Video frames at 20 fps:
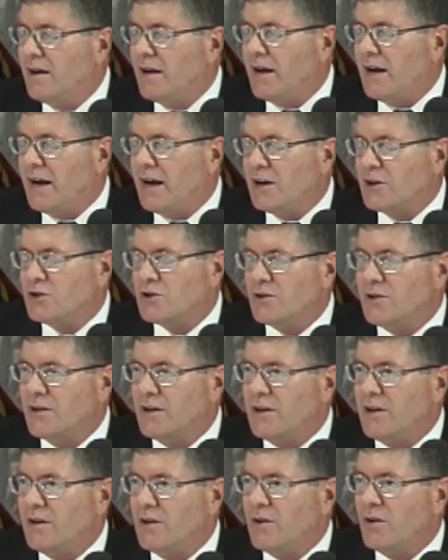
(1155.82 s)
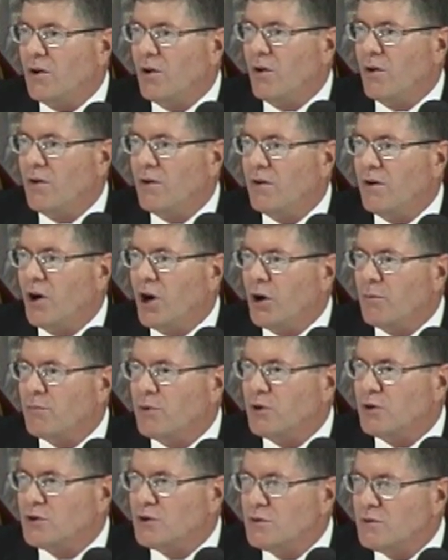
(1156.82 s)
actually are
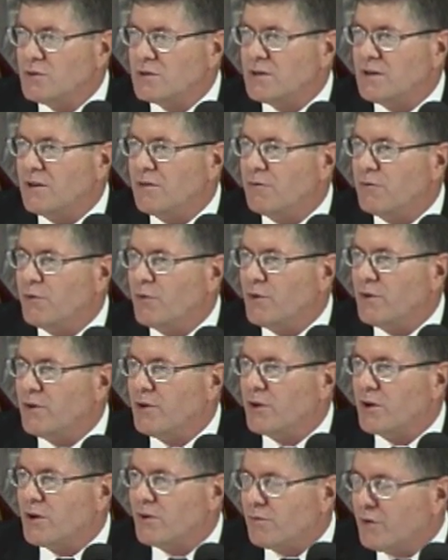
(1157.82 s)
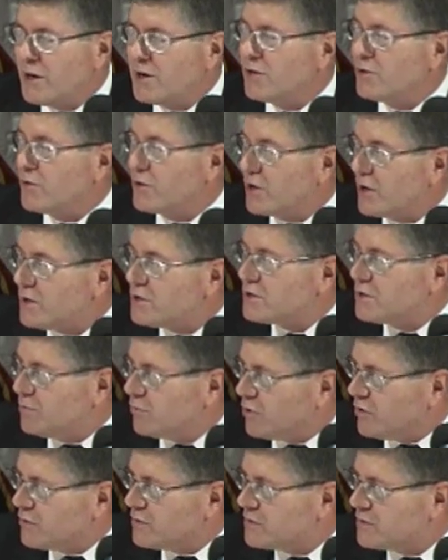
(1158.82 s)
producing for their regular
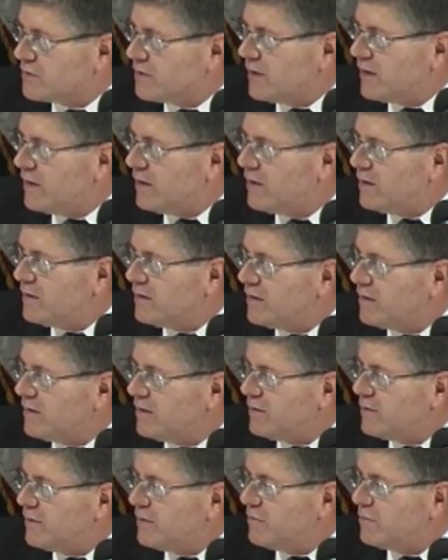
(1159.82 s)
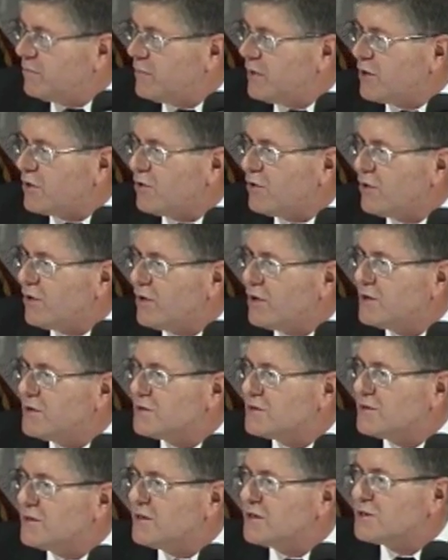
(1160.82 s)
customers. And
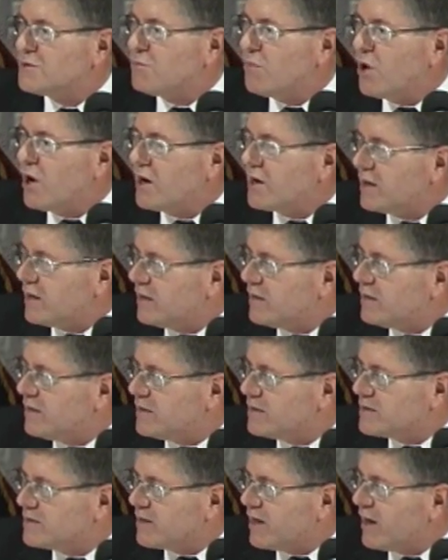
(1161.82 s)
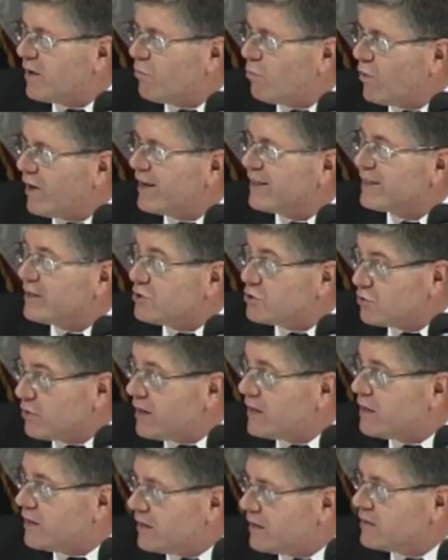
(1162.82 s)
because this market is not widely
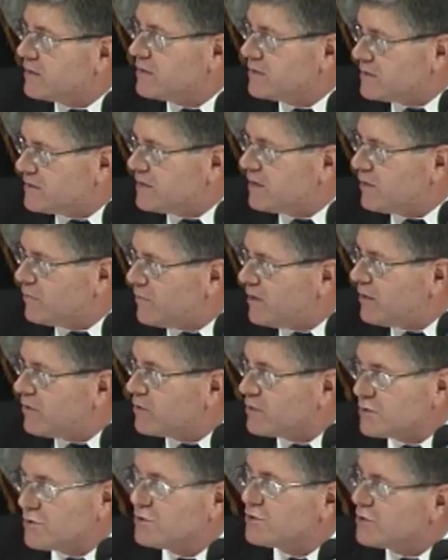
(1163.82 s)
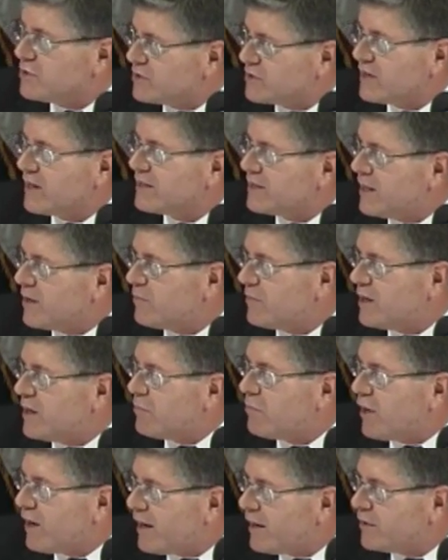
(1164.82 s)
traded at the CME, because there's just not that many
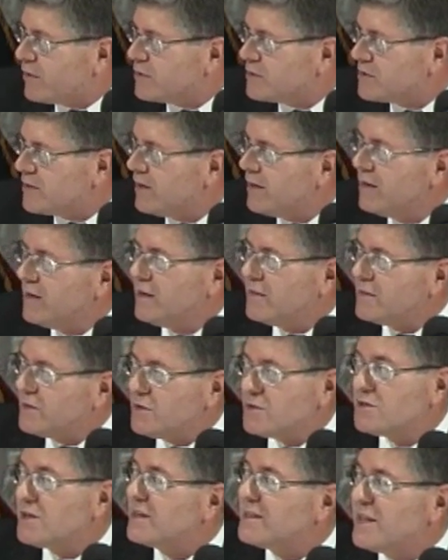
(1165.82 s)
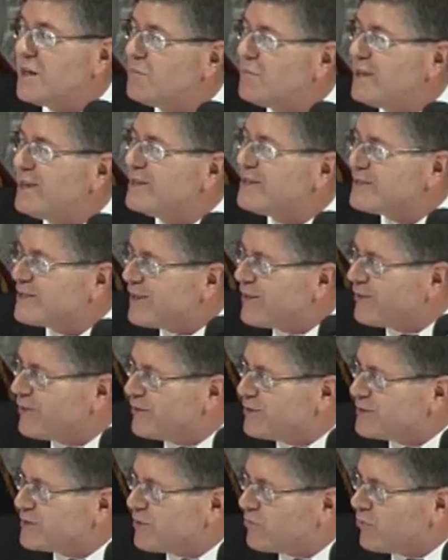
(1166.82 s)
buyers, there's not that many
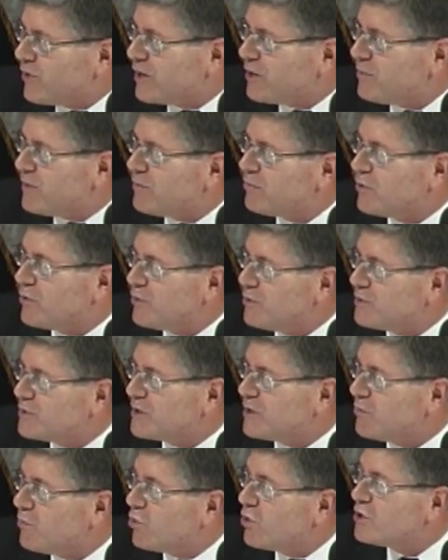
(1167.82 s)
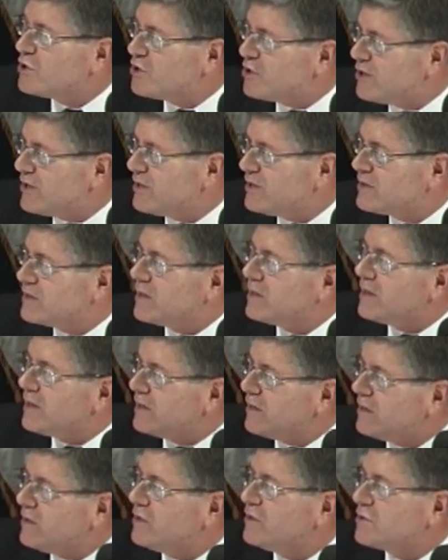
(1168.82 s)
sellers that want to be producing more cheese than they
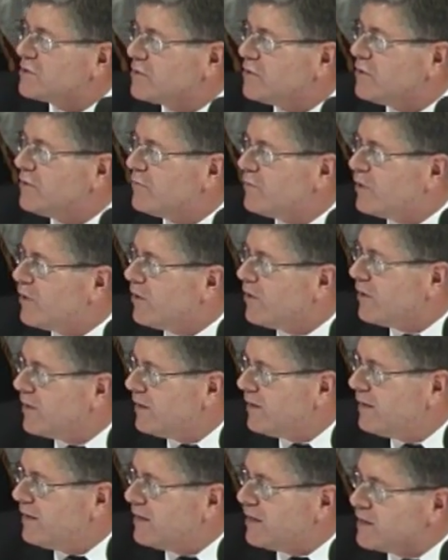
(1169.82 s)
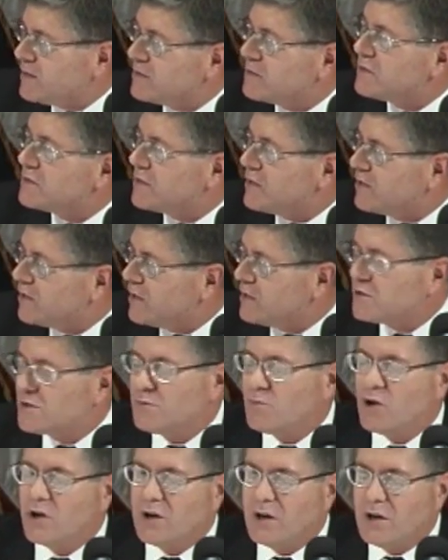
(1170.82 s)
need to serve their existing
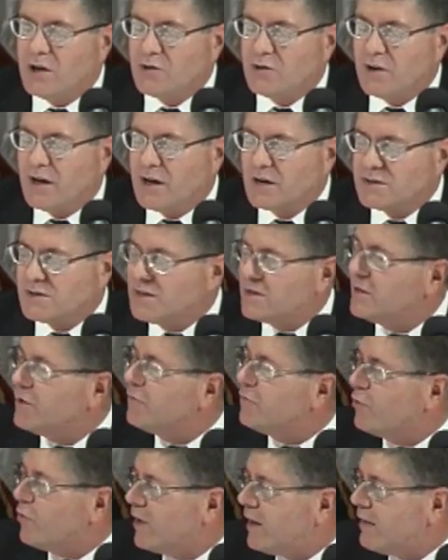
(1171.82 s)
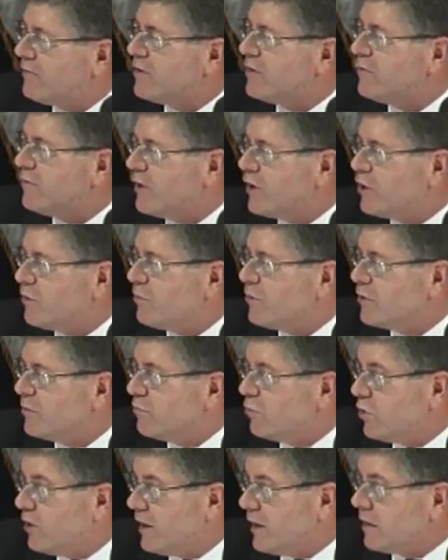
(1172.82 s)
customer contracts and therefore have it available
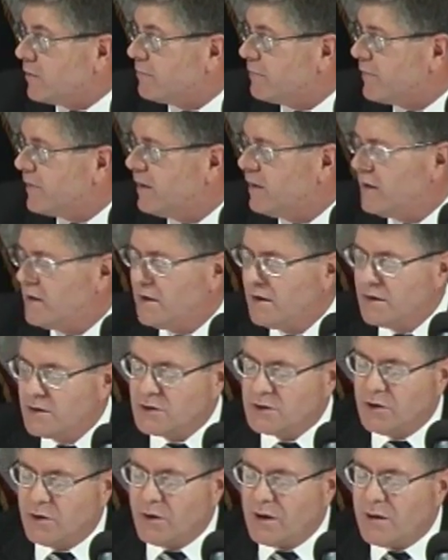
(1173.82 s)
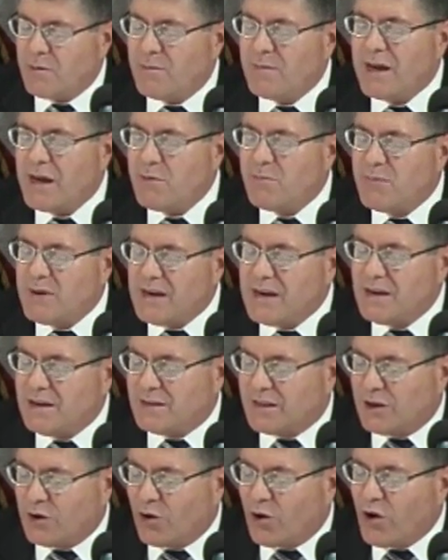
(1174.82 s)
to bring. So it may be
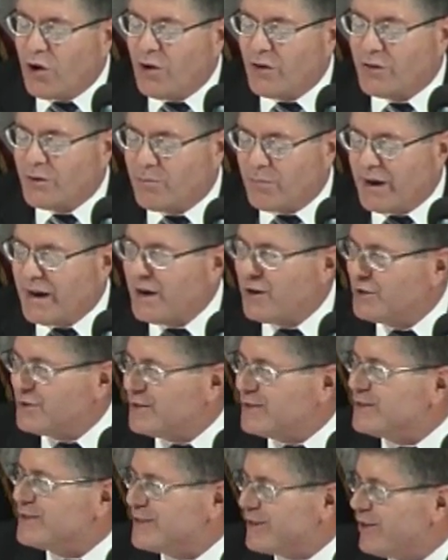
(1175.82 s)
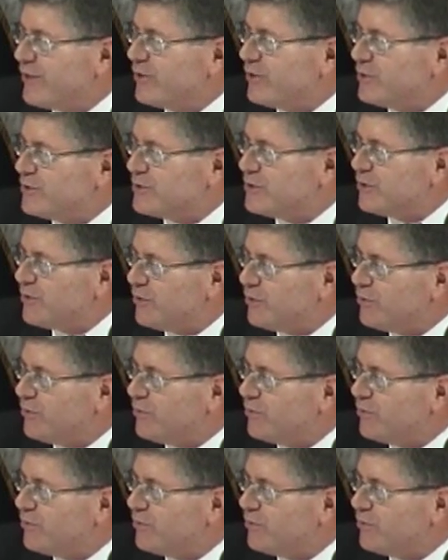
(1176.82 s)
that all the buyers and sellers who